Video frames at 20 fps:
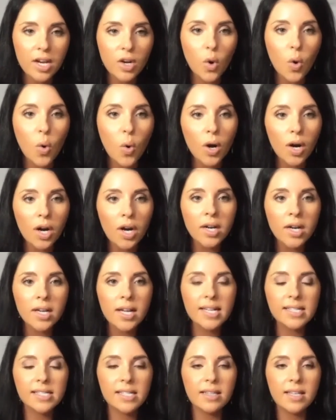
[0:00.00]
Or
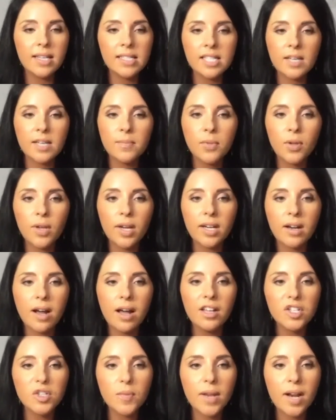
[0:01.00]
is it the simple
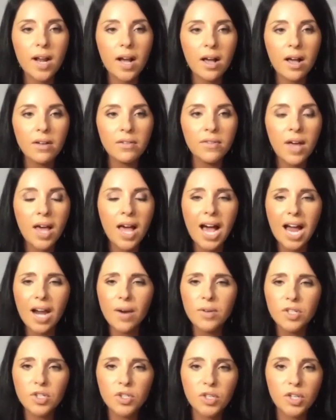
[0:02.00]
acknowledgement of, I
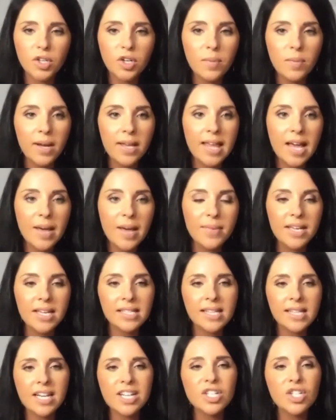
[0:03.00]
was triggered by that because
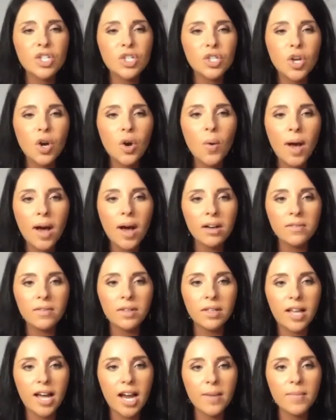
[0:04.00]
that is so out of
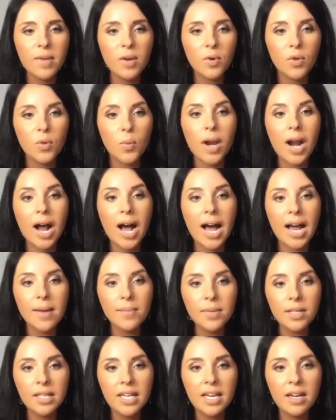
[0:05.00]
alignment with what I
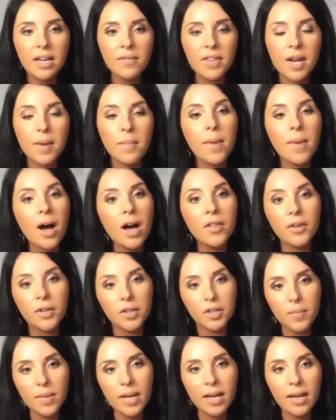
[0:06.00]
believe that it bothered
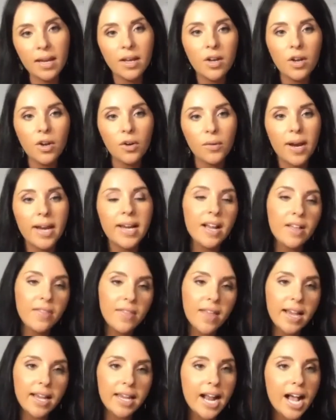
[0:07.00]
me, right? And that
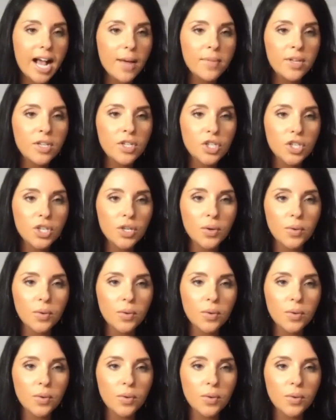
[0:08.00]
can happen too.